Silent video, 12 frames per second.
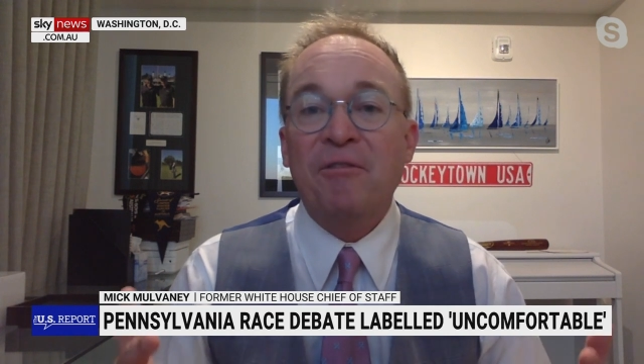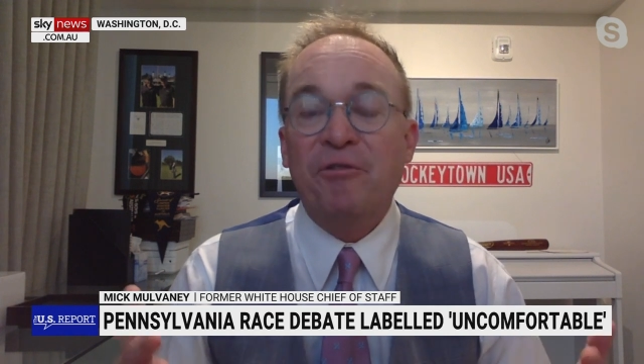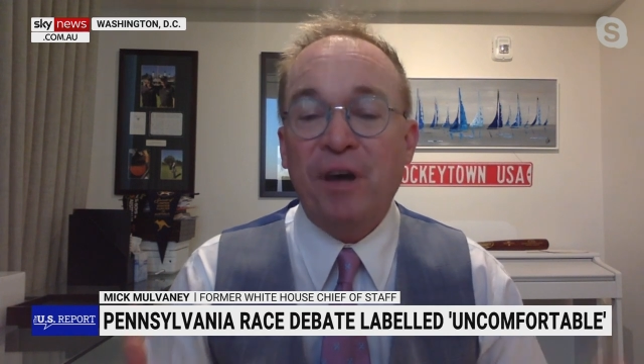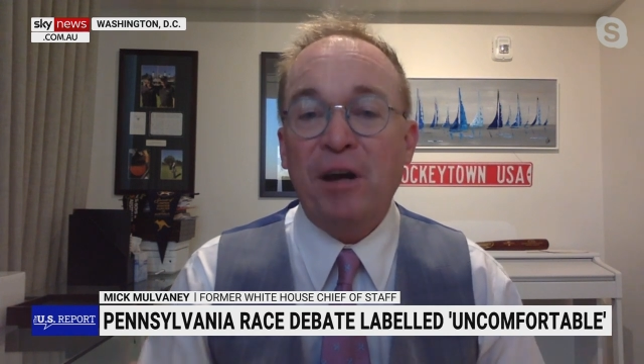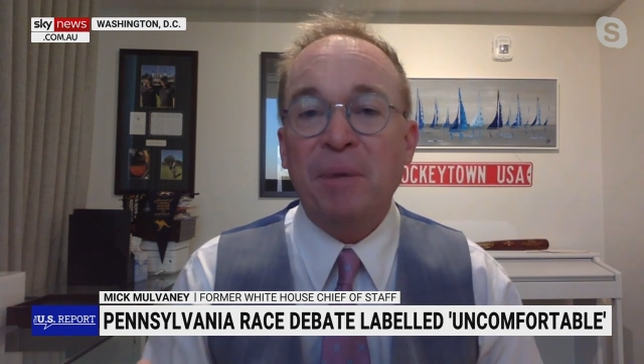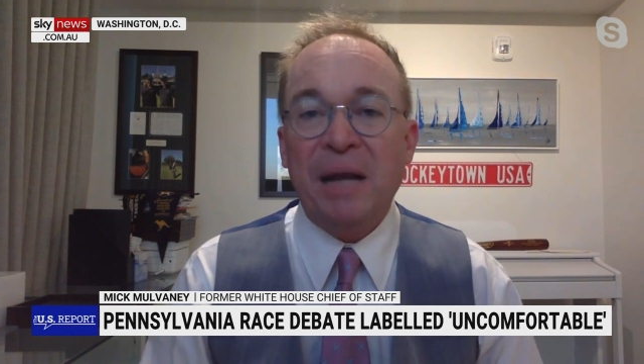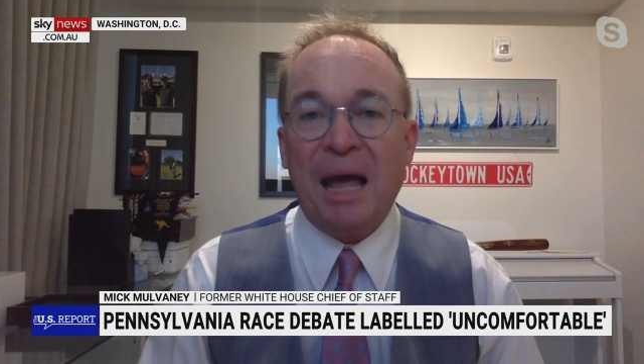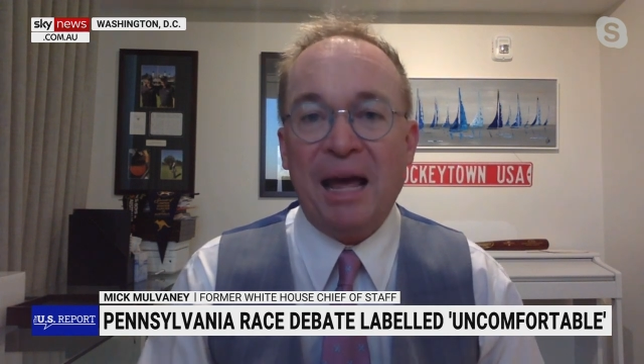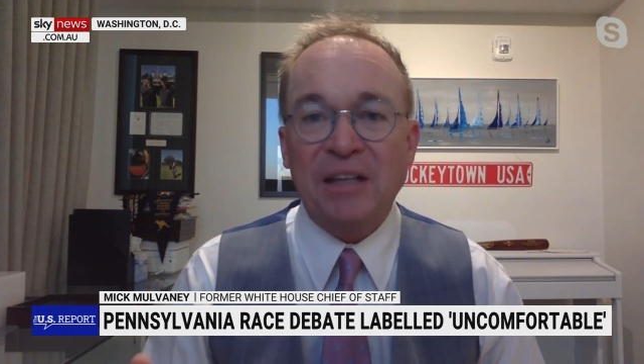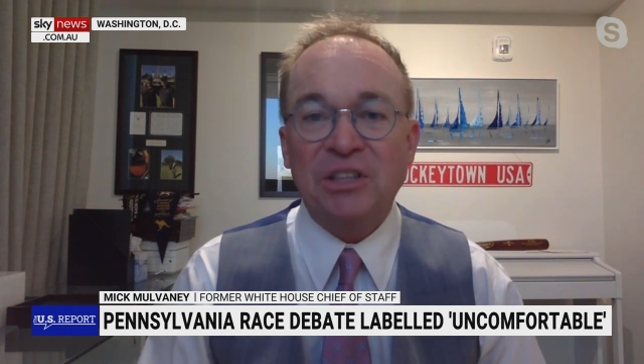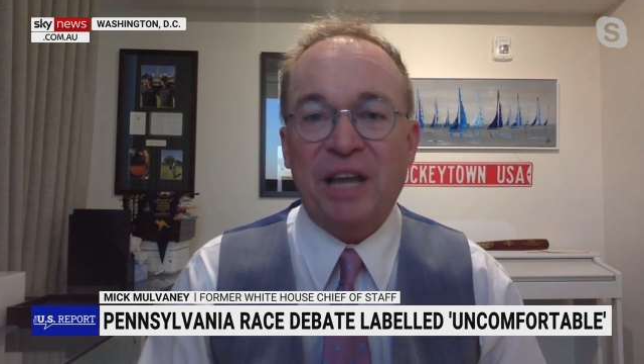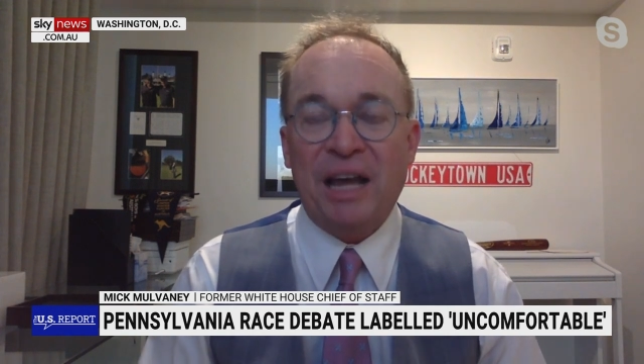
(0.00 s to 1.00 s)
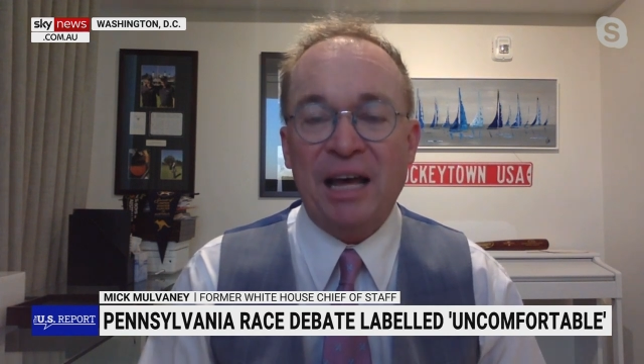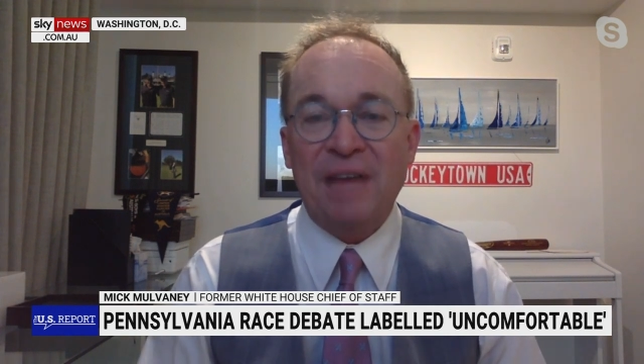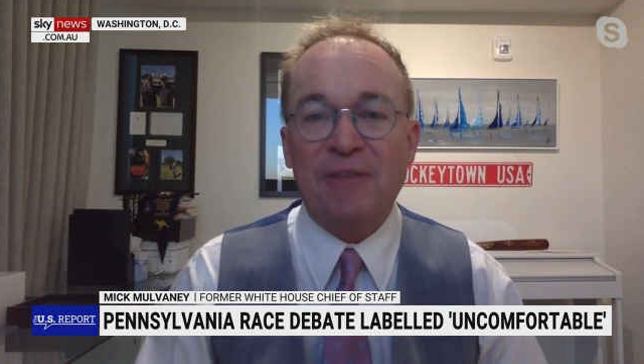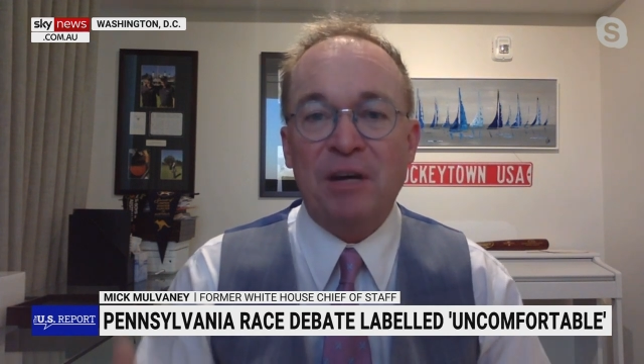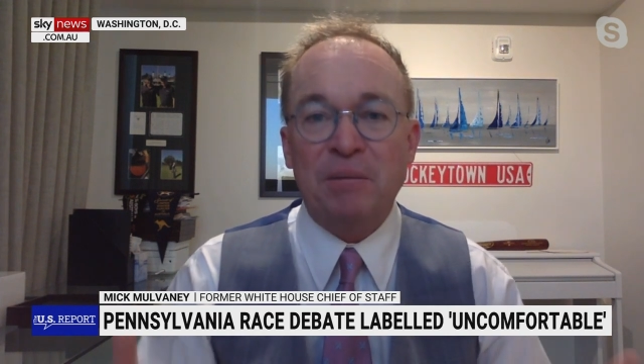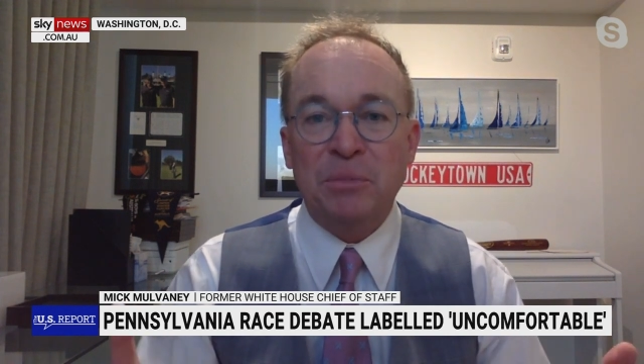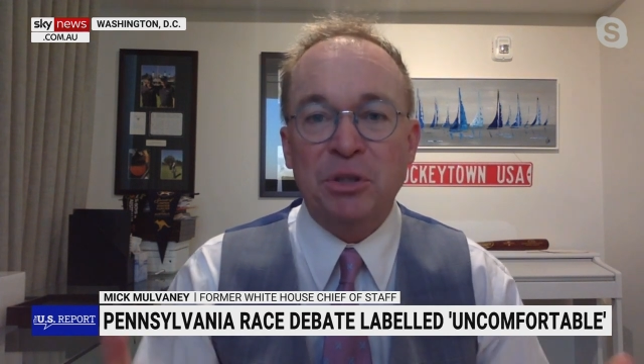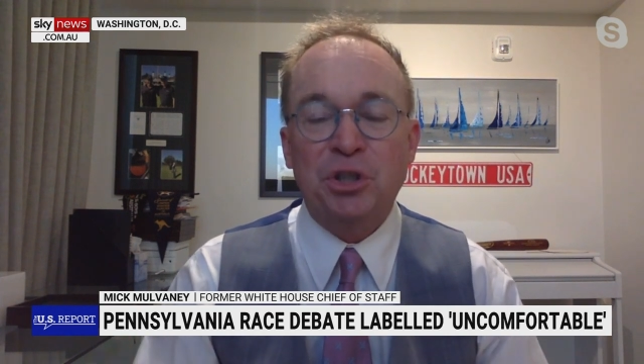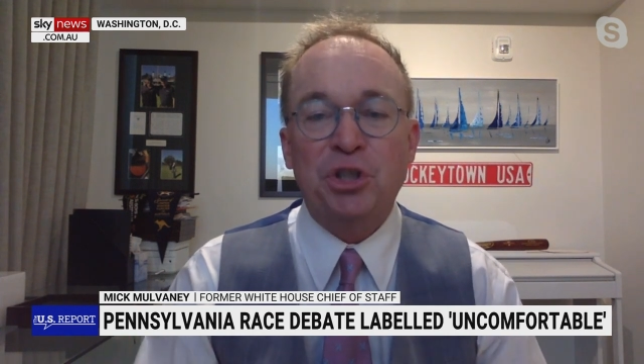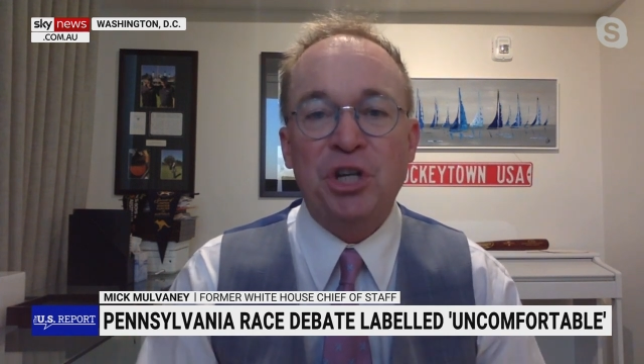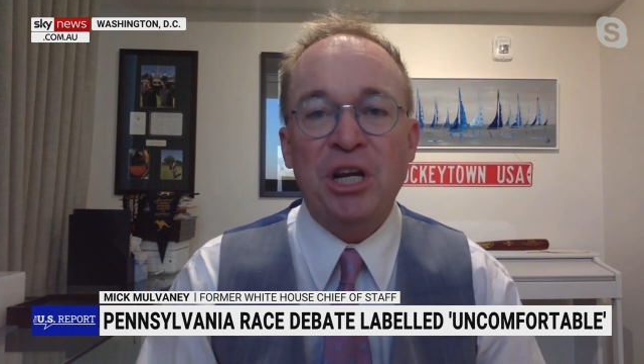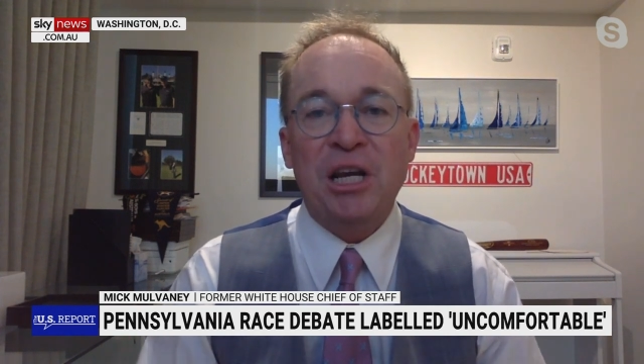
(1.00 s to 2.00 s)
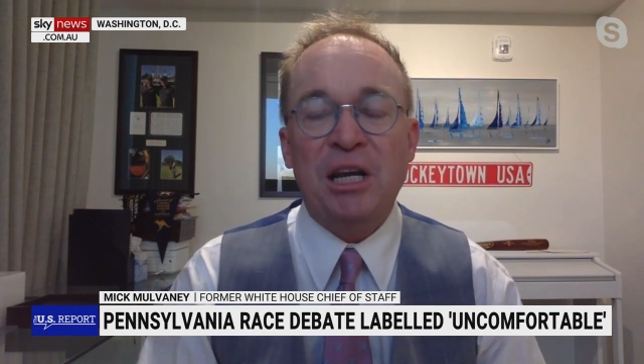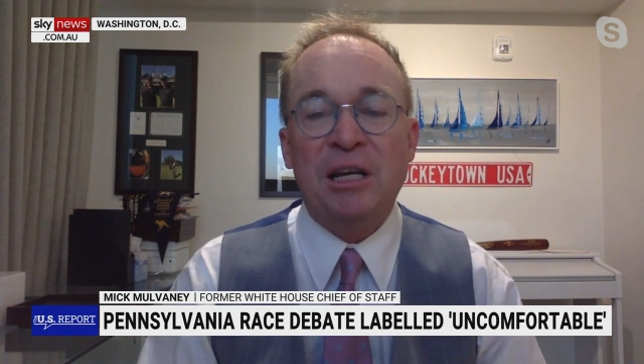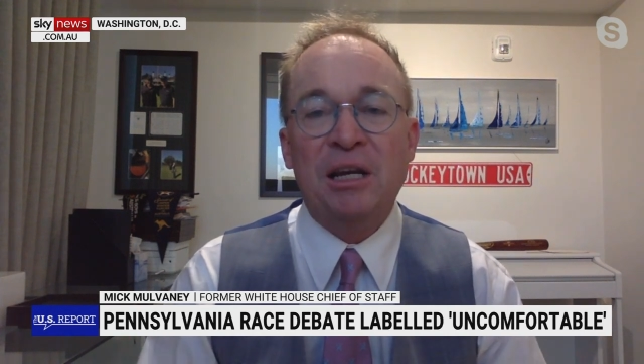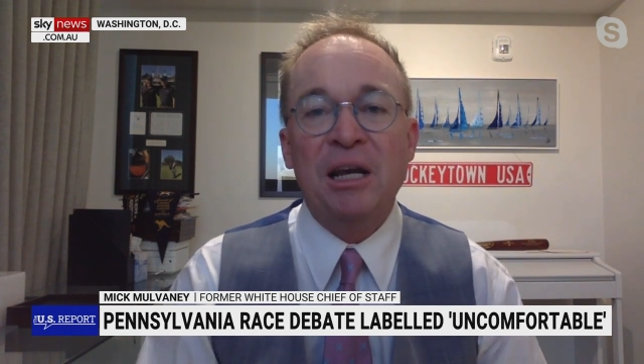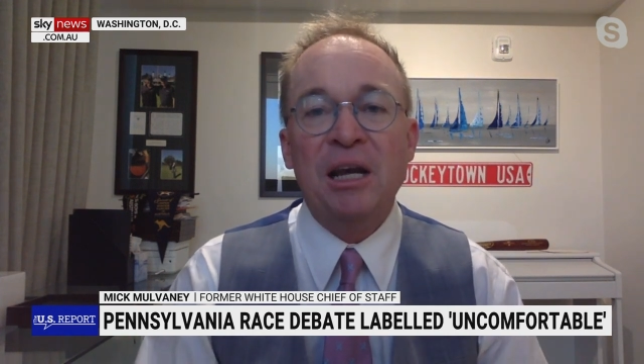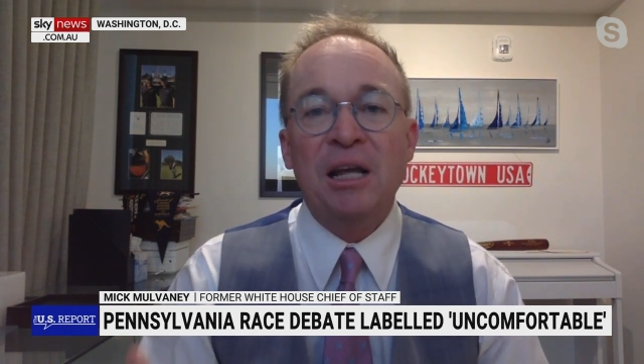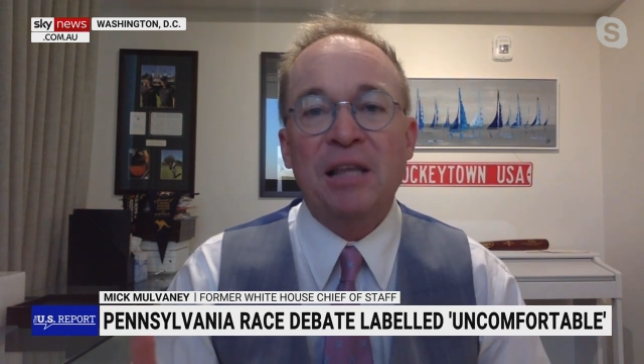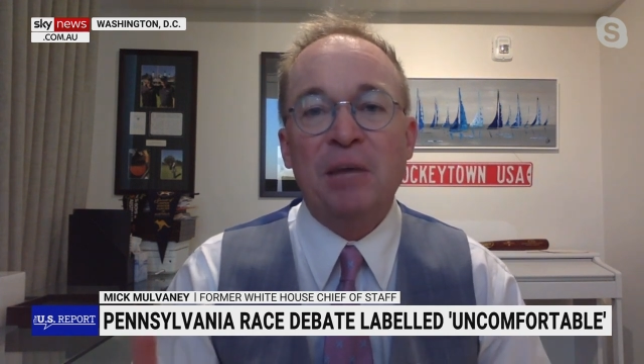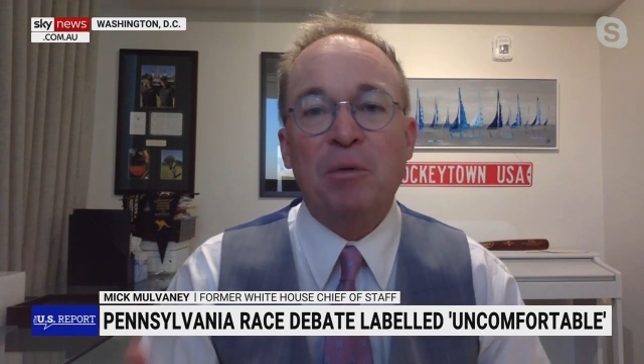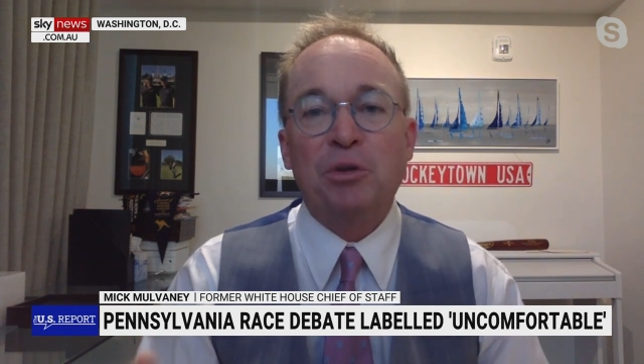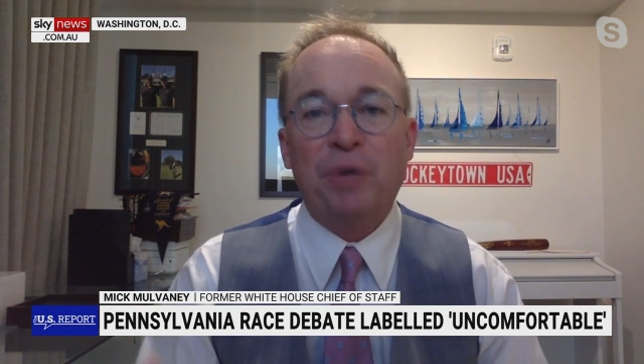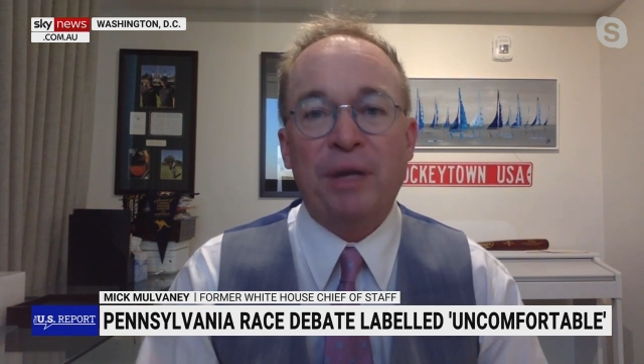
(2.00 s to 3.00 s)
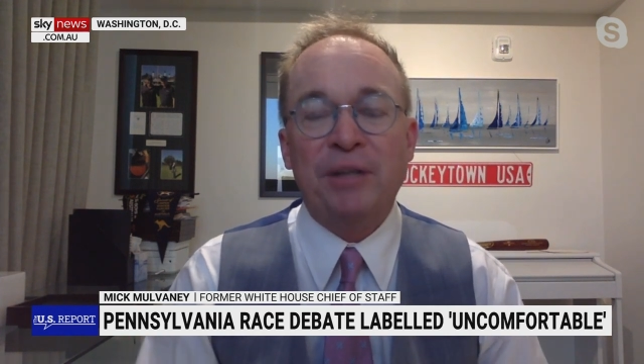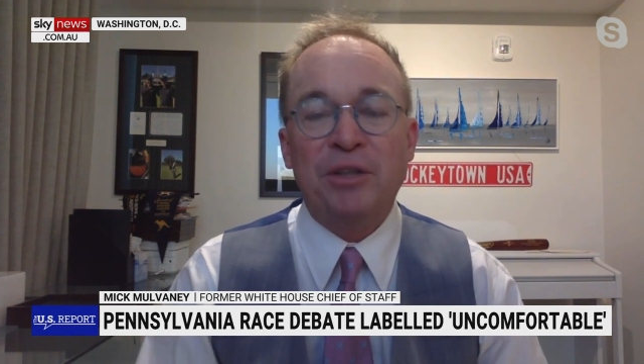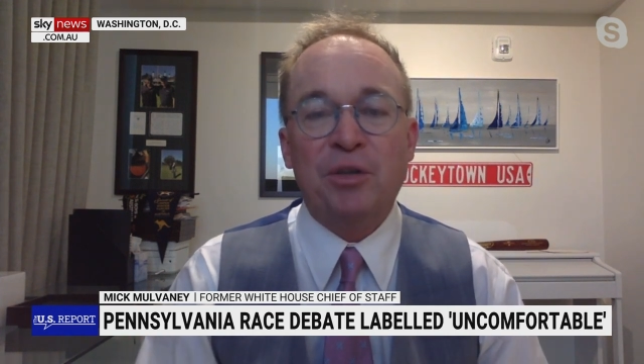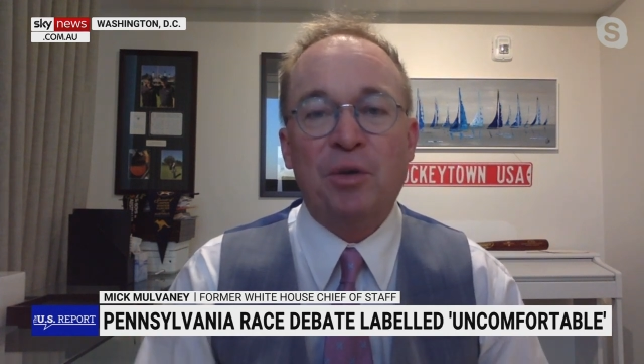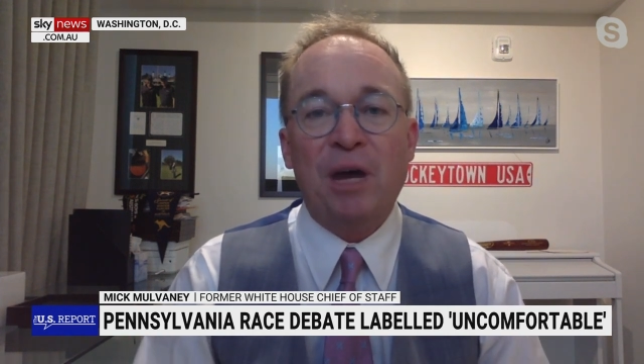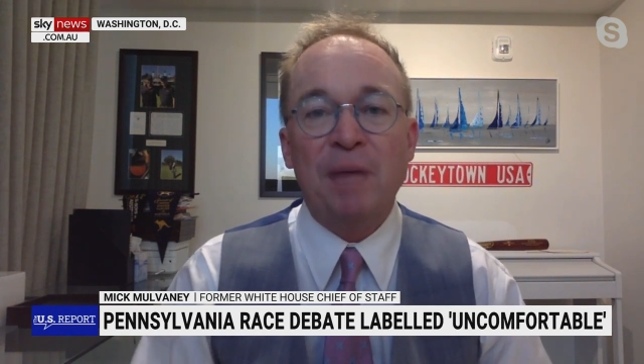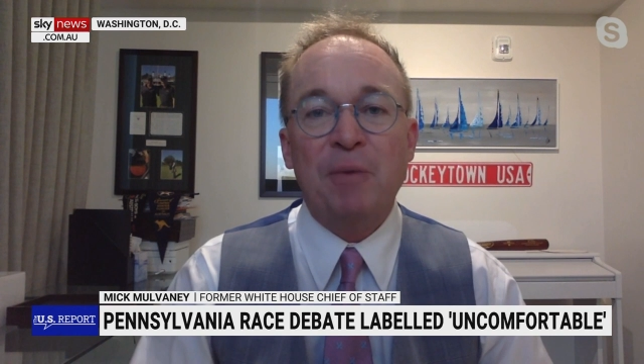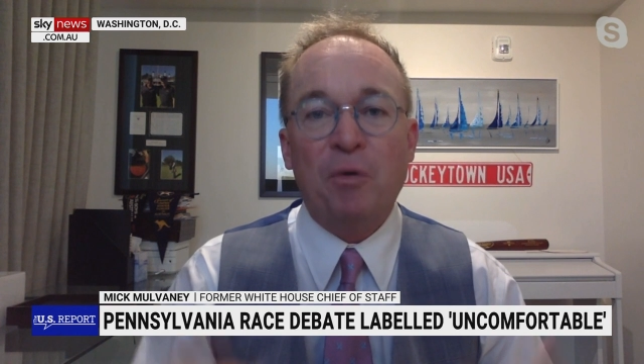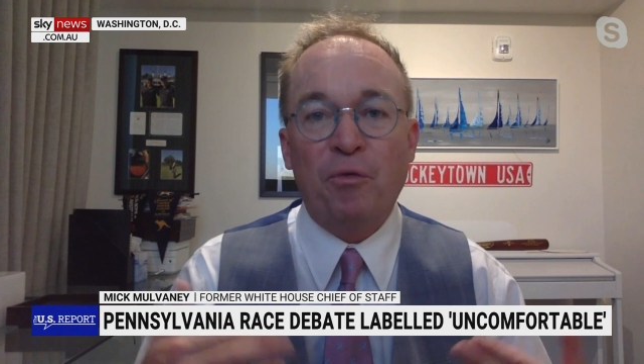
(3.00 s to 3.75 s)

Fetterman has to have a machine that will transcribe